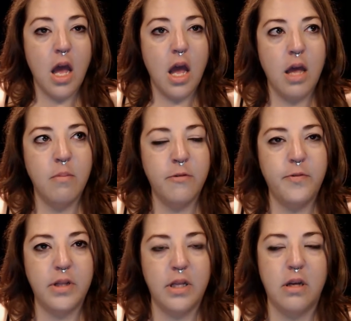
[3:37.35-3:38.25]

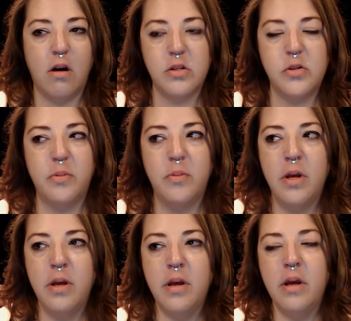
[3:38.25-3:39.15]
hemophilia also
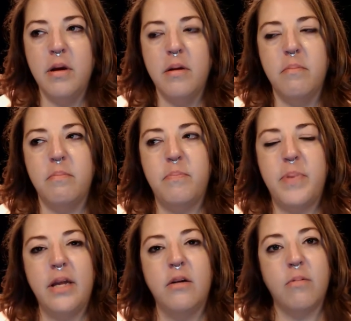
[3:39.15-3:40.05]

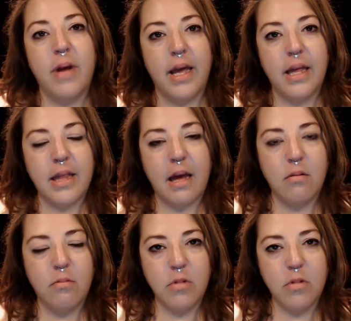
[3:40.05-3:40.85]
being a way that,